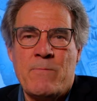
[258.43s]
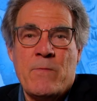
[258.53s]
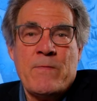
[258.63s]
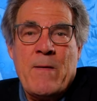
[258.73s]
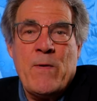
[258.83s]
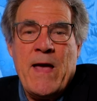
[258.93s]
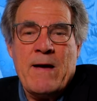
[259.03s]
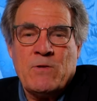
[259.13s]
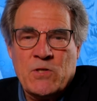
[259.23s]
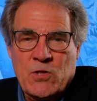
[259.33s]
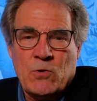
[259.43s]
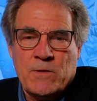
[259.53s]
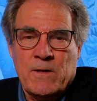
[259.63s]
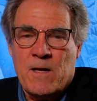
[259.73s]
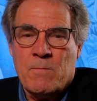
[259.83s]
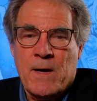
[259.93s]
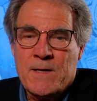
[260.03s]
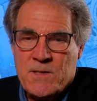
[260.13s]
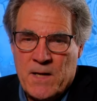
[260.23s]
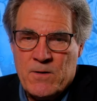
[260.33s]
we, we haven't sold it in my
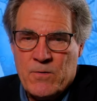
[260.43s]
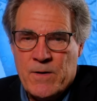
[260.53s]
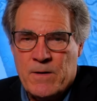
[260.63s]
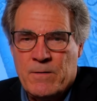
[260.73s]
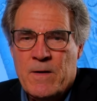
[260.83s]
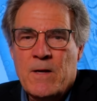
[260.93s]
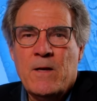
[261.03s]
tenure here